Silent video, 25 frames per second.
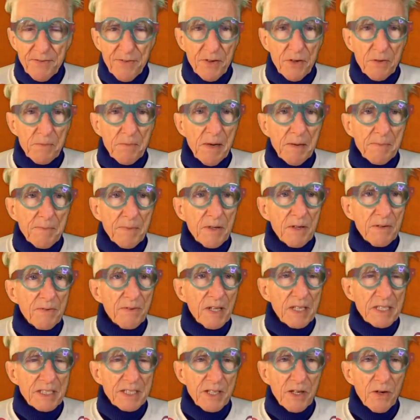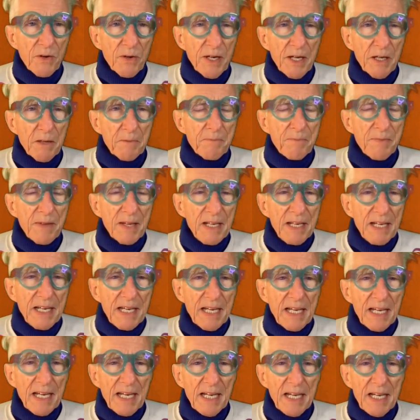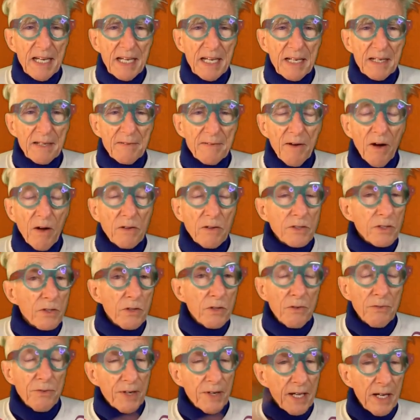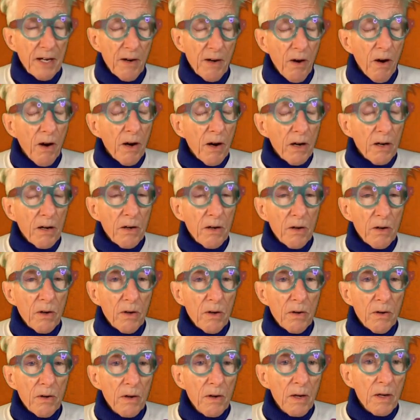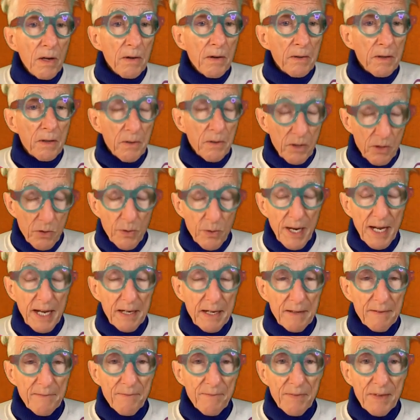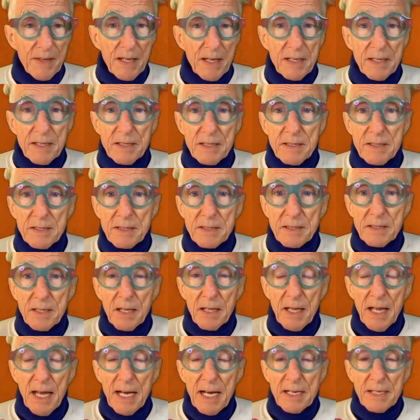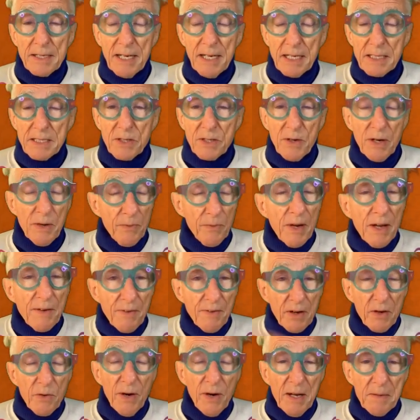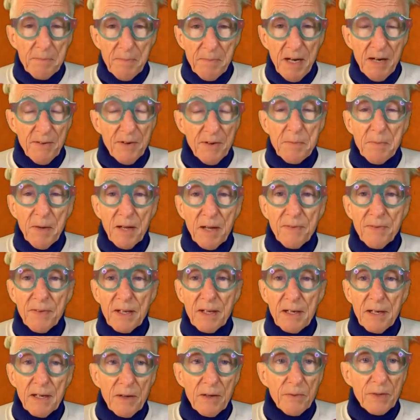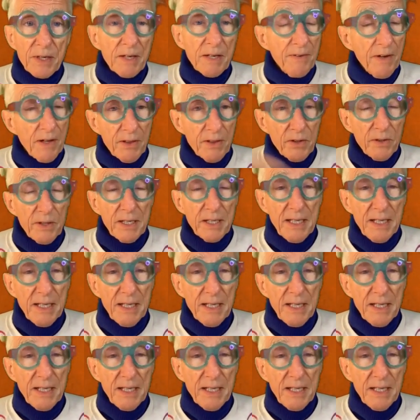If you're a member of Lesko Help, and also don't forget our grant is the next grant. We have a grant every month. We give out